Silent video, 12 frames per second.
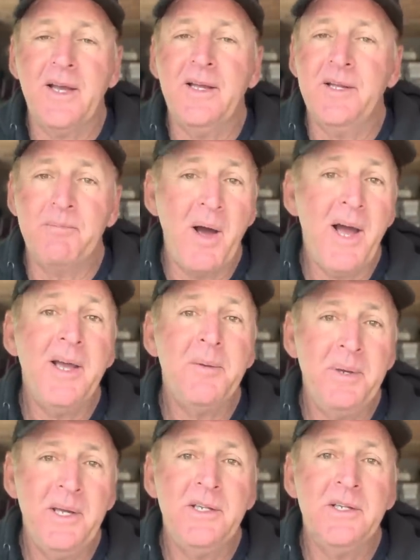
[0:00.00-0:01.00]
In my
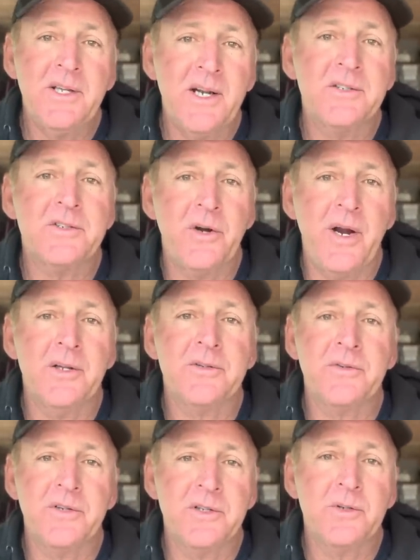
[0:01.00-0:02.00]
opinion, that is grounds
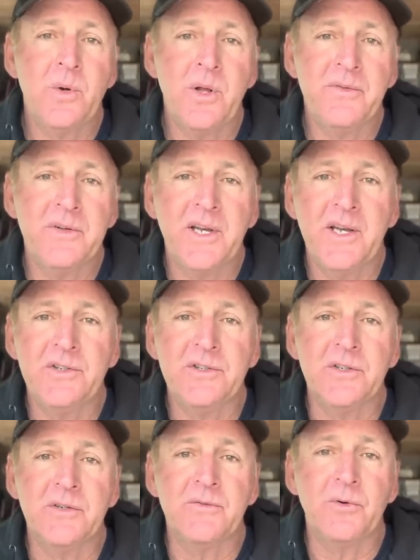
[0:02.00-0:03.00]
for
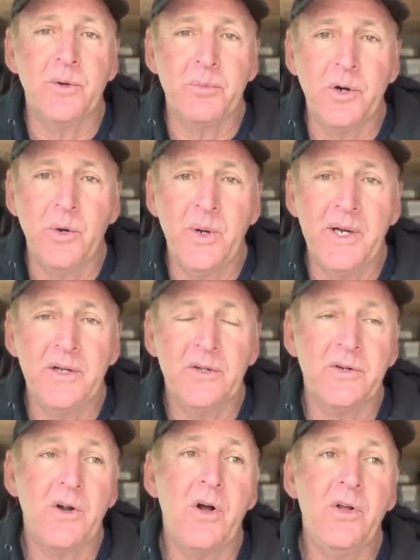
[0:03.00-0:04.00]
disqualification for a pro
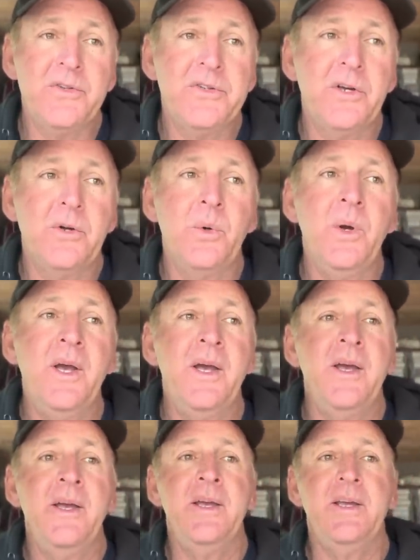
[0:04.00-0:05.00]
angler. Also,
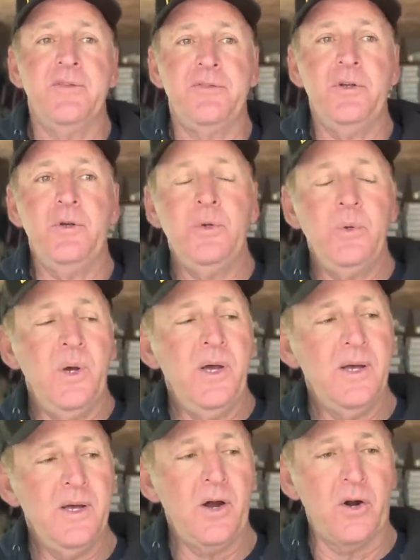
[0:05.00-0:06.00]
if you
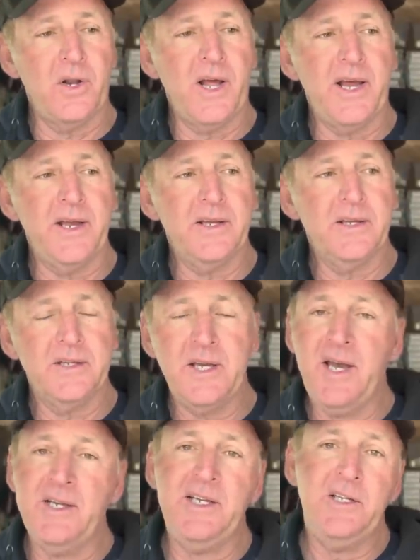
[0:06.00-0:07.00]
are like
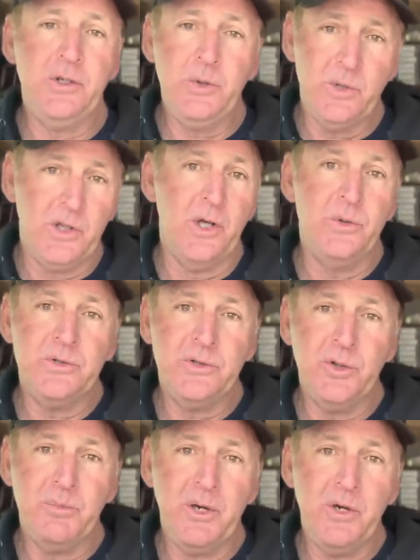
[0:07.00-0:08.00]
cutting too close
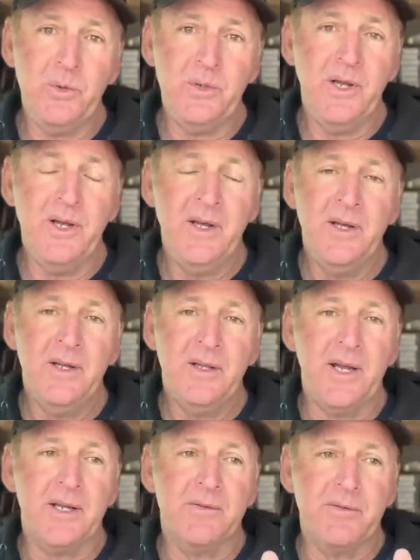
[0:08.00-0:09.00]
to a boat,
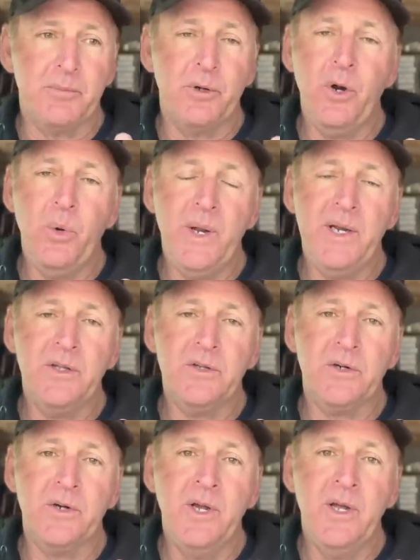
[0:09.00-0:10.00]
like if a pro
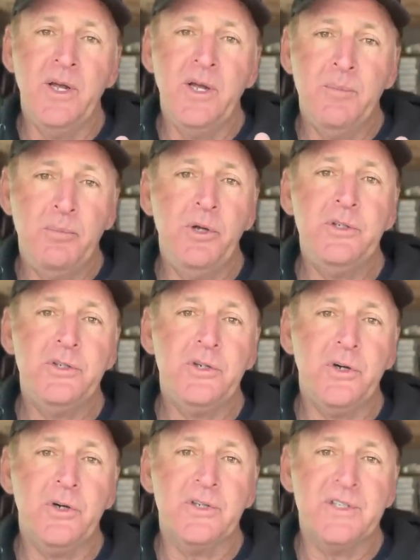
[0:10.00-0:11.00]
angler put
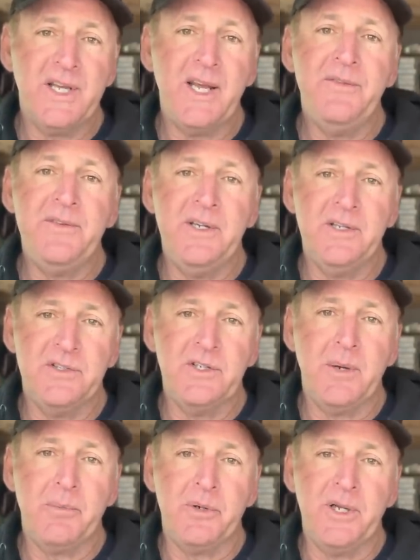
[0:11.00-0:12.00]
your safety in
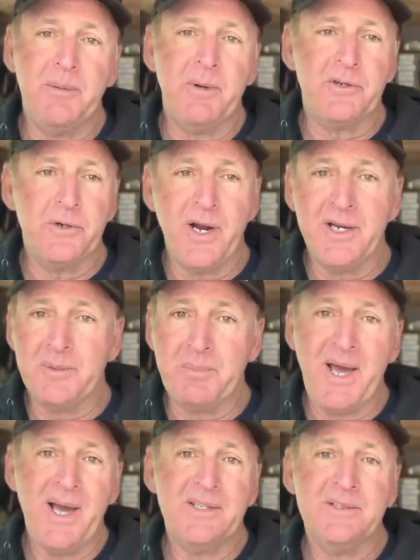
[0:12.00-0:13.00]
jeopardy by trying to
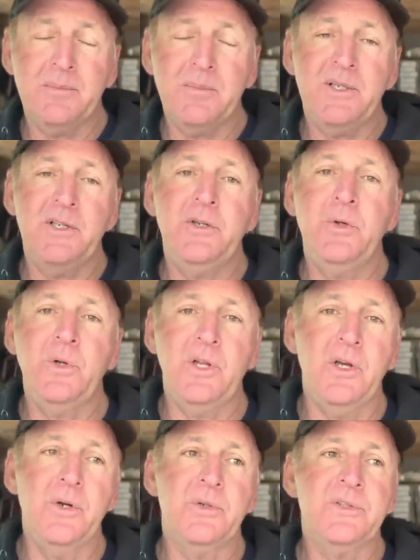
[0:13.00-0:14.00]
pass somebody too
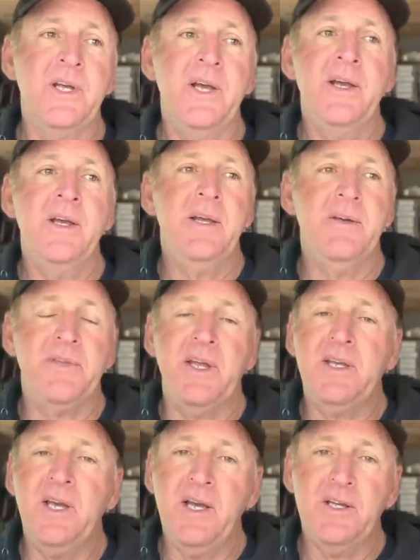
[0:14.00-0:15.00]
close, if they
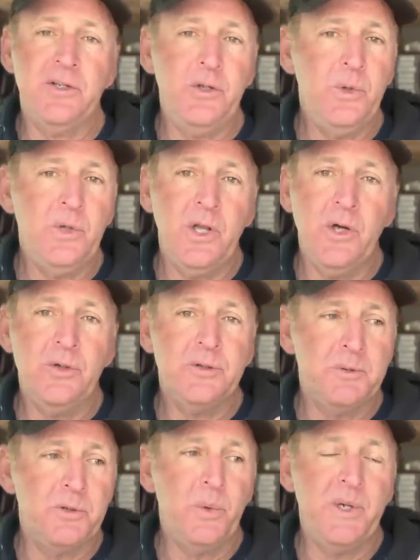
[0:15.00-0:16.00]
cut too close
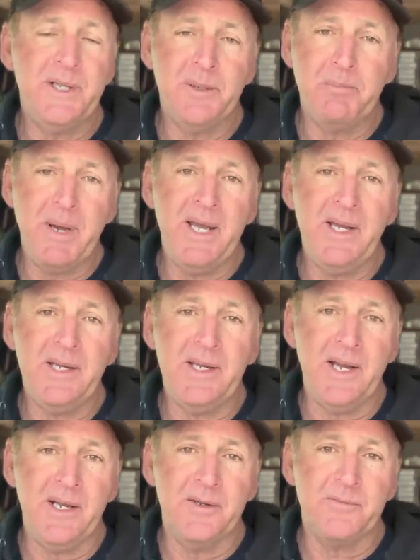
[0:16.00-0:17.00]
between the bank
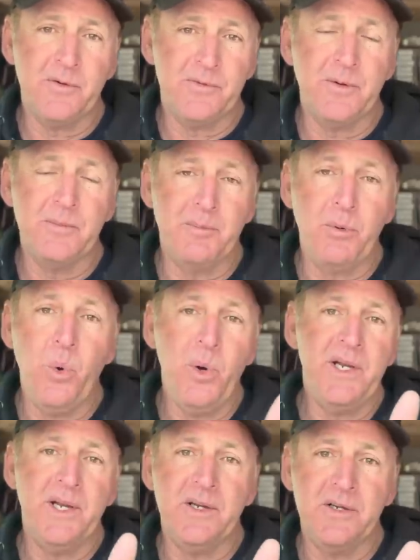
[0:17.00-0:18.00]
and from the
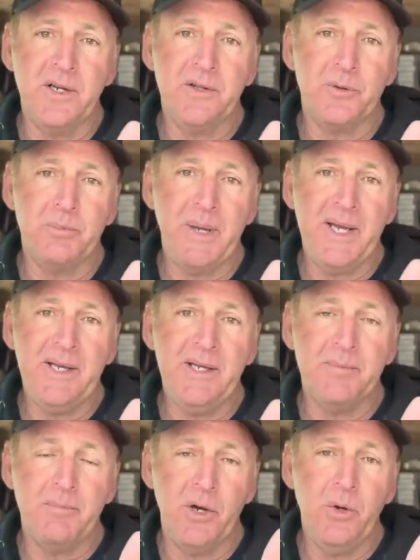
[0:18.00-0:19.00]
point and another
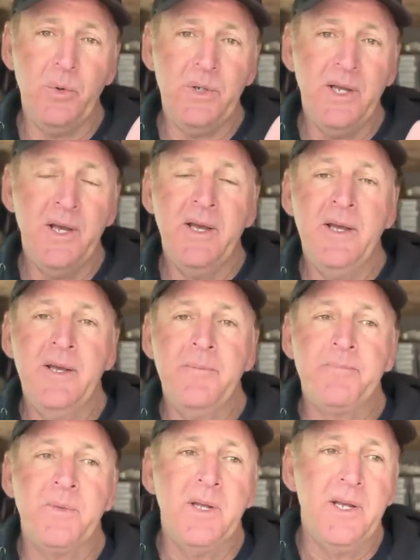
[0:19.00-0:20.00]
boat,
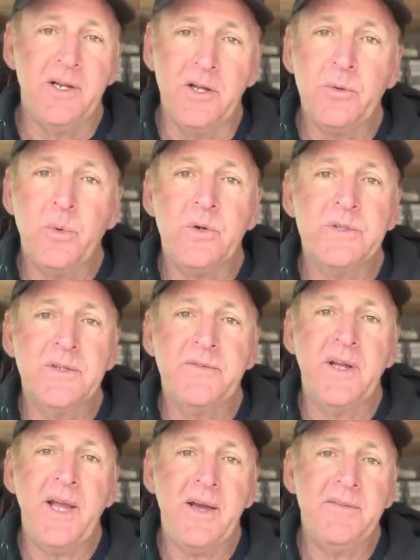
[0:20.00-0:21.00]
in other words, if
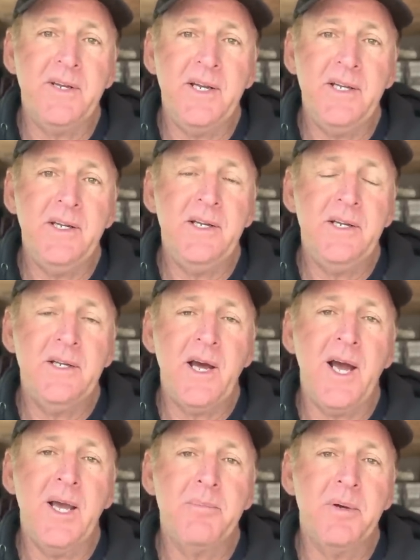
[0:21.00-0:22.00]
they have any
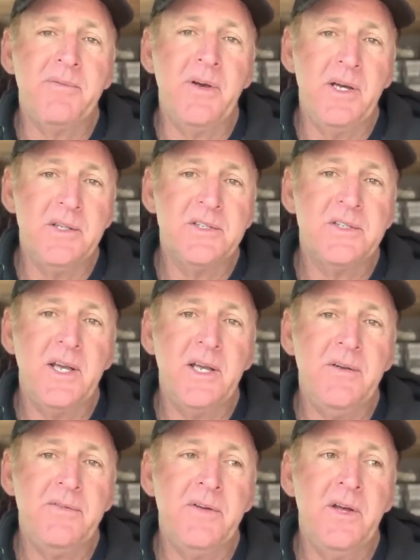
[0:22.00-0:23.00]
type of
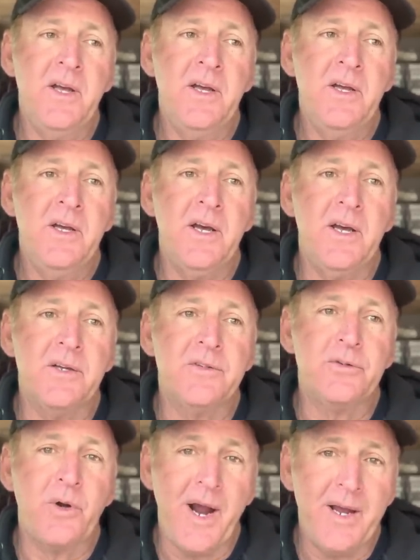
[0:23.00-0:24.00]
unsafe
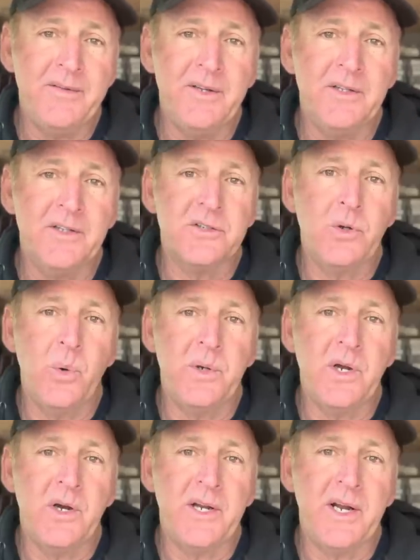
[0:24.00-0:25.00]
driving going
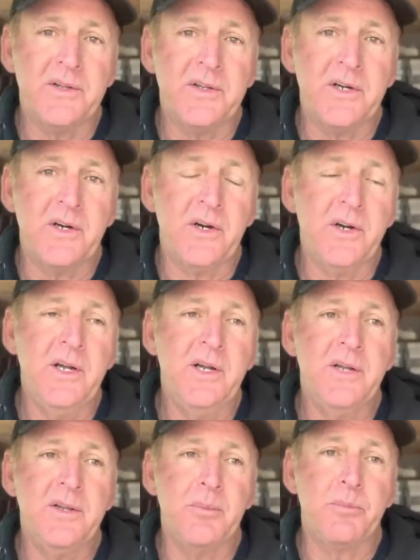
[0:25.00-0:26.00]
on out there,
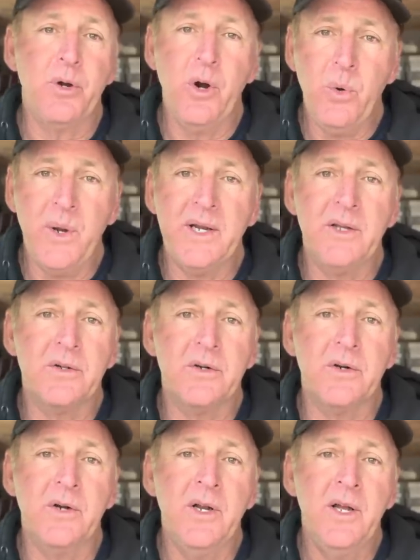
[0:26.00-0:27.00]
the pro
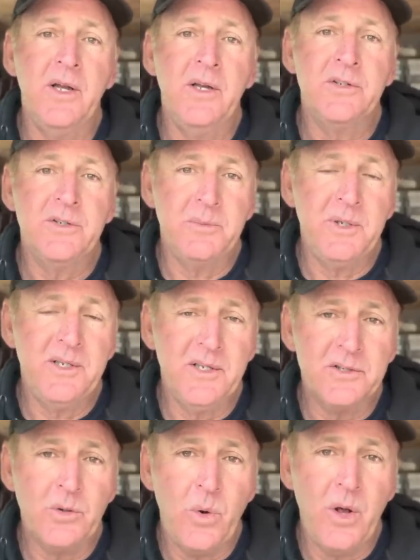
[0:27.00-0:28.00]
angler should be
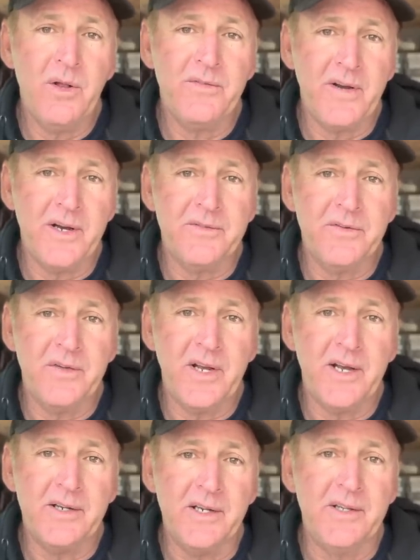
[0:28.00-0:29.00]
disqualified for
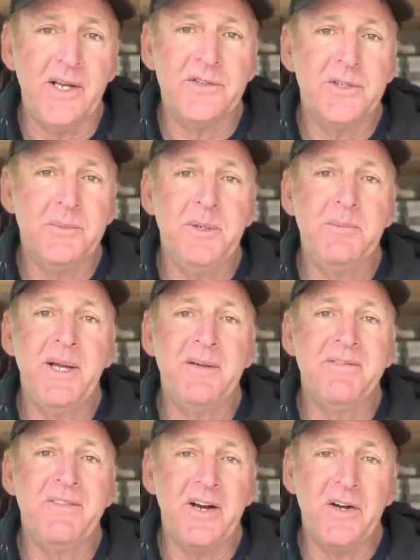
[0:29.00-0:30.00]
that. And that should be
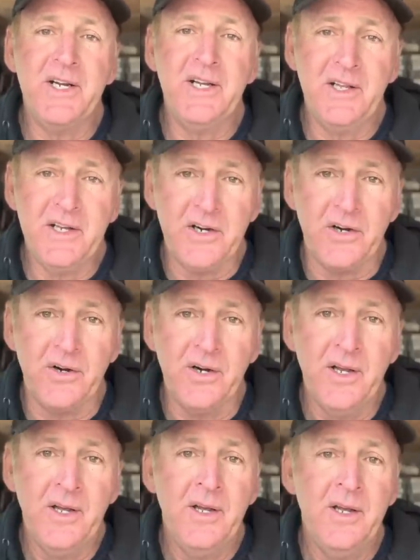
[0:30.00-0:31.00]
made very clear
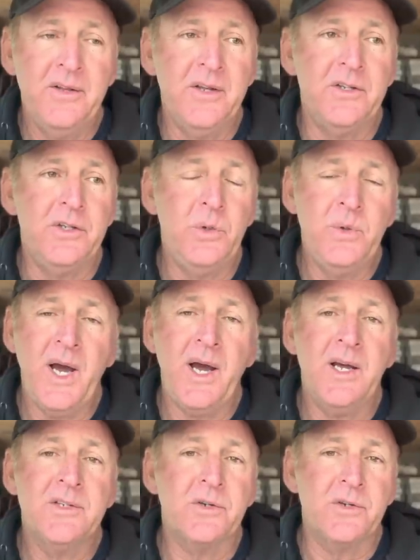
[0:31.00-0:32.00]
that you
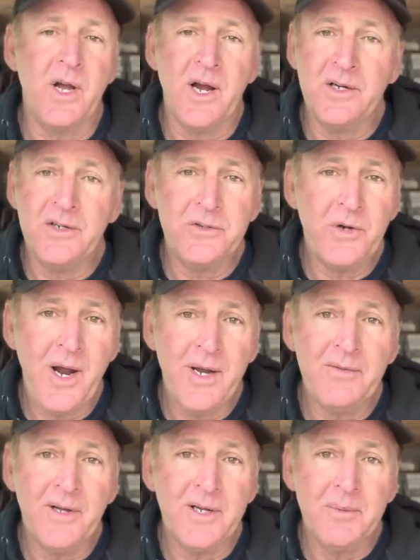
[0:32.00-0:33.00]
guys are not going to
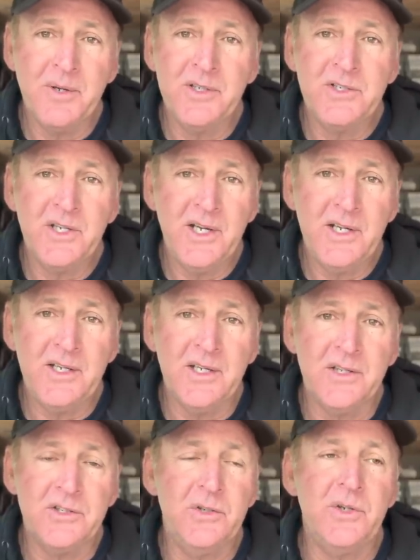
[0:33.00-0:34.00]
drive like a bunch of
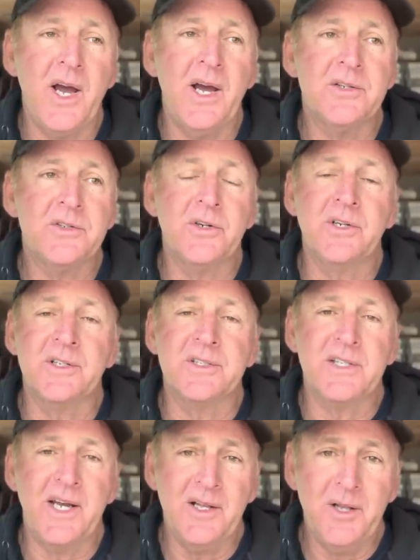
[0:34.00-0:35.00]
idiots. You guys are going to
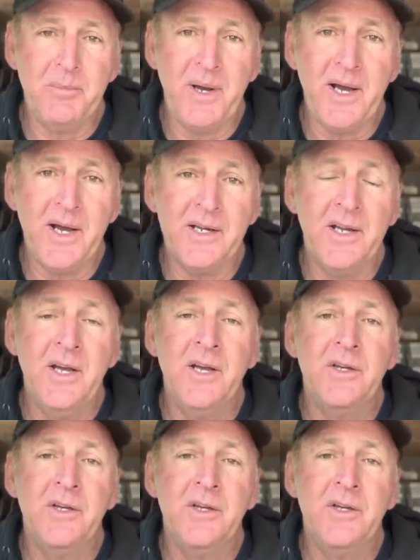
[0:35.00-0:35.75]
scale it back.